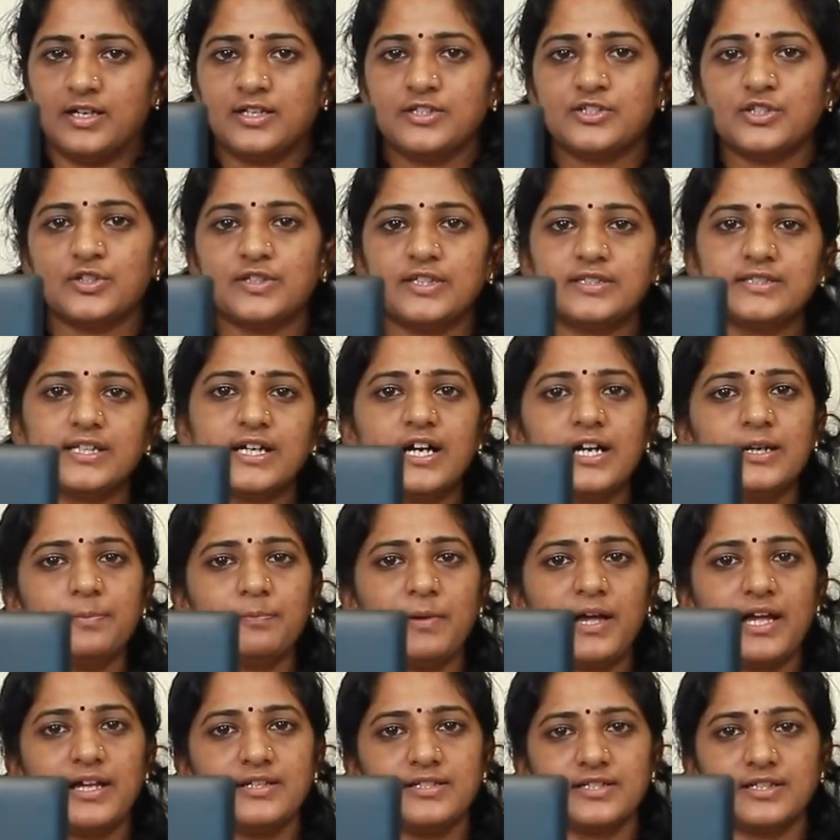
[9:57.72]
So, the third
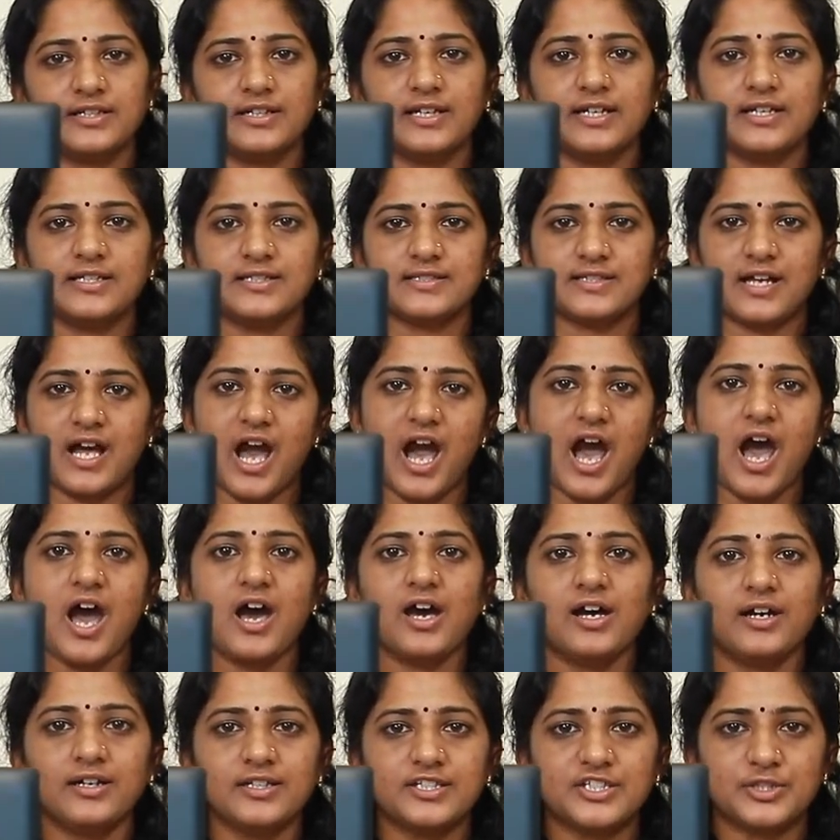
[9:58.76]
pattern is
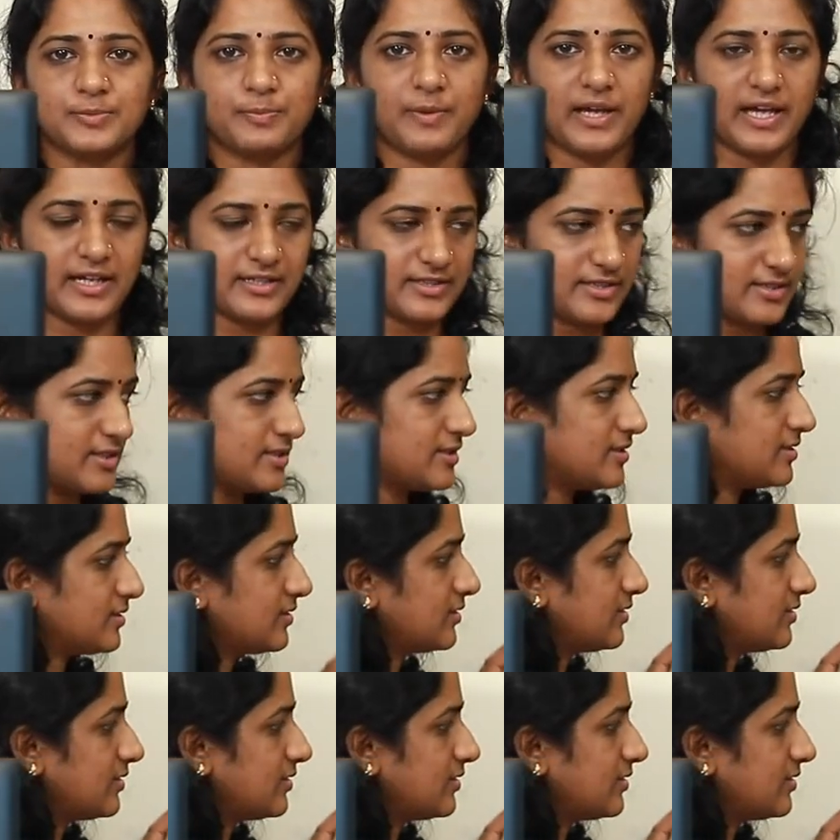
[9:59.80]
arch pattern.